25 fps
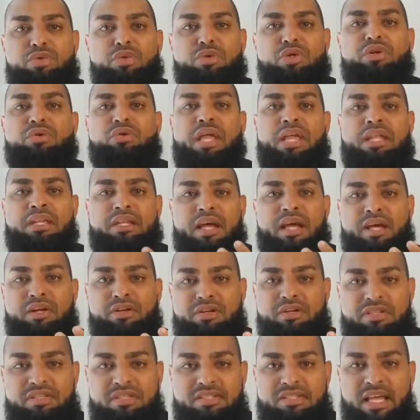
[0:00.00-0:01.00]
will create an
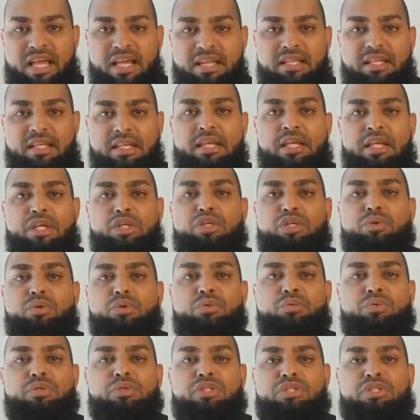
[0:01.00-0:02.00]
understanding, you will
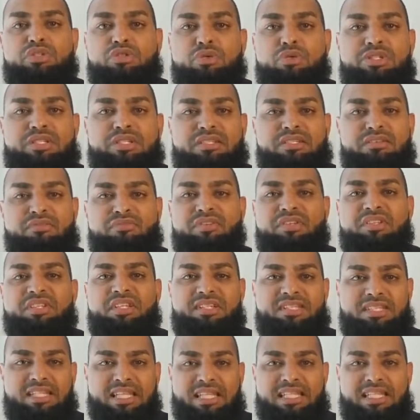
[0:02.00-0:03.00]
restore
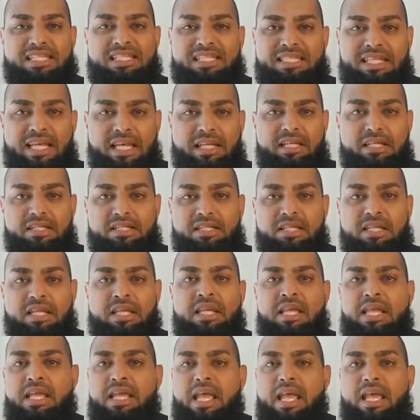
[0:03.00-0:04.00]
civility and sanity,
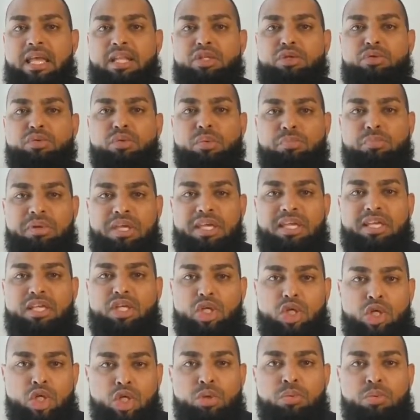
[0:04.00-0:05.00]
and you will make
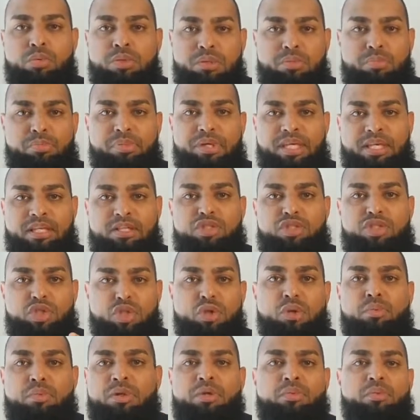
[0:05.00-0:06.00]
human beings
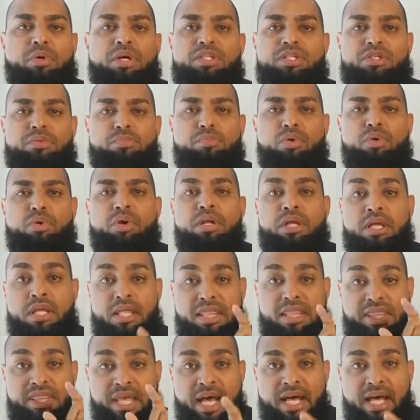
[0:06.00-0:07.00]
human once more.
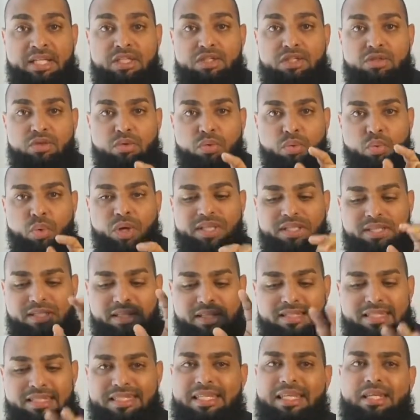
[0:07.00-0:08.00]
That's what the
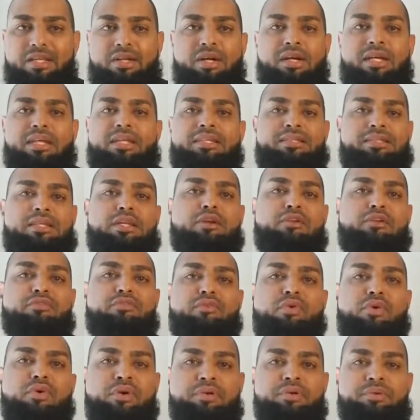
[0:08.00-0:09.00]
Seerah is here
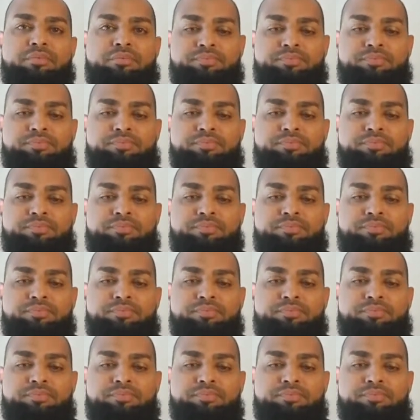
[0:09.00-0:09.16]
for.